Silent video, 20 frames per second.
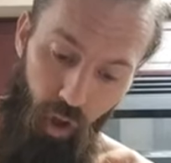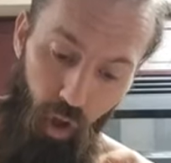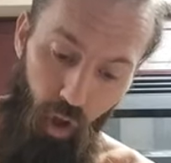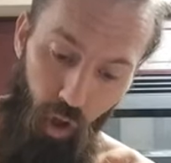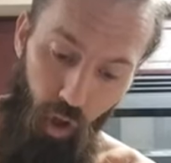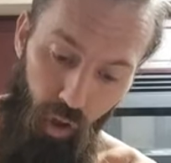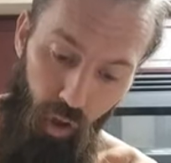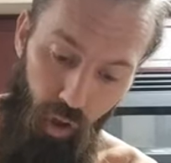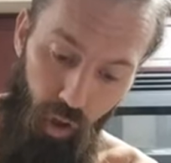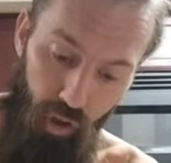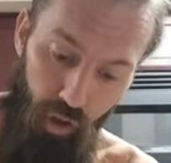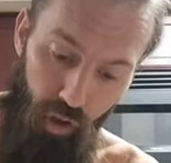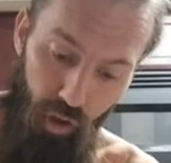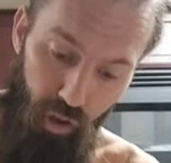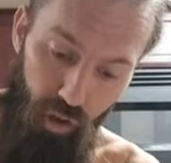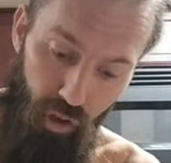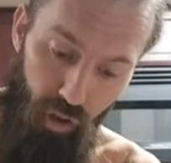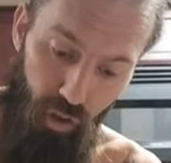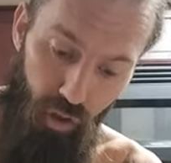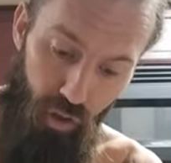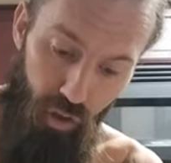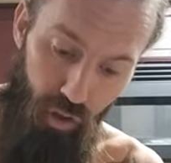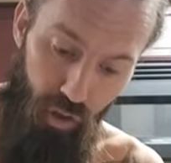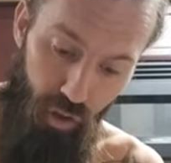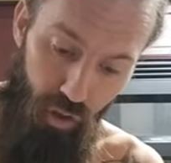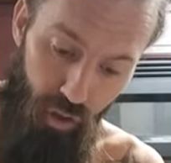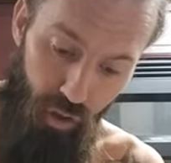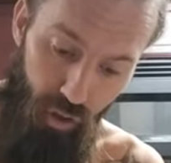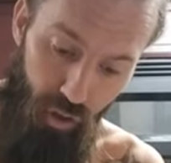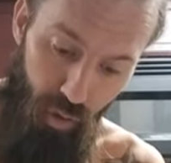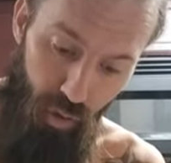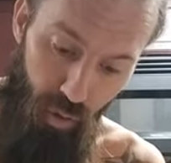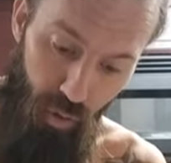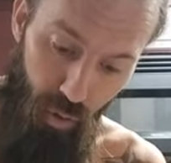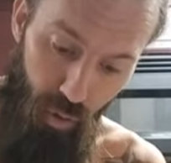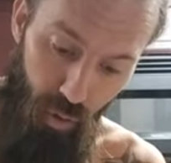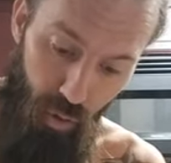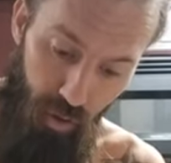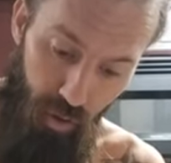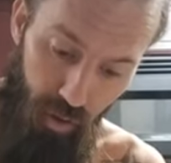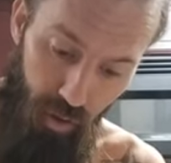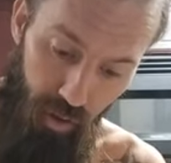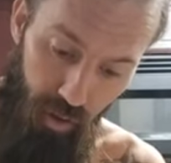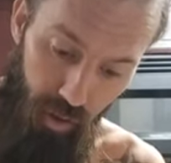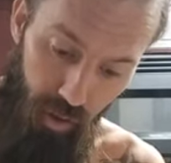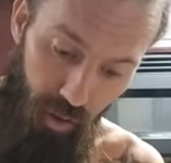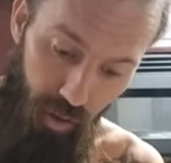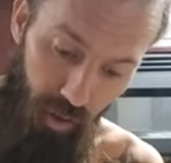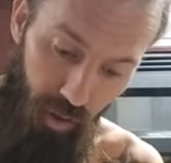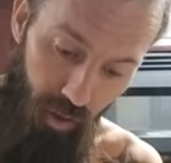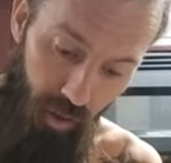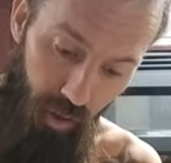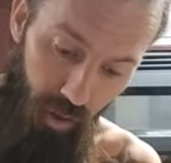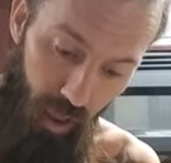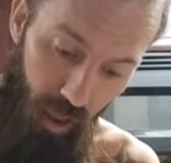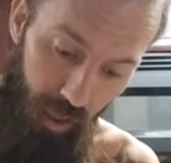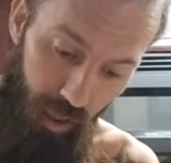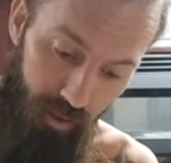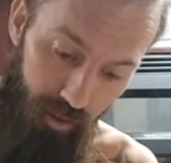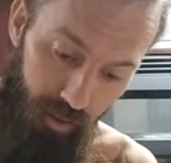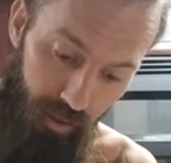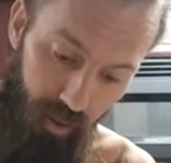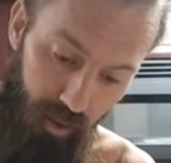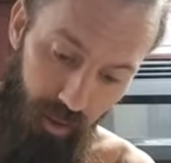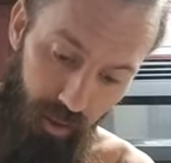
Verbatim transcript: are you not